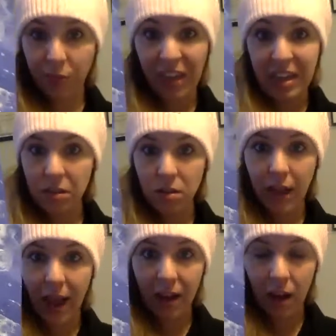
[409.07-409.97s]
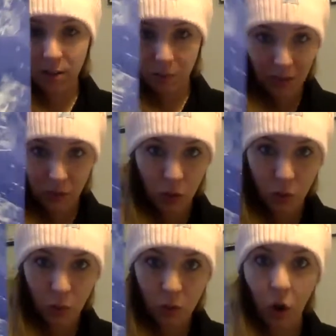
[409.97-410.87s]
things to add on to make this cute
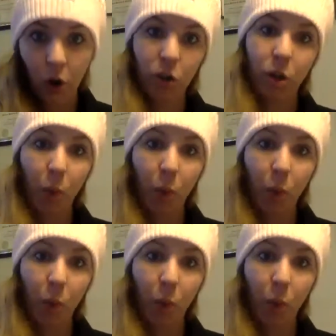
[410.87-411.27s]
little Arctic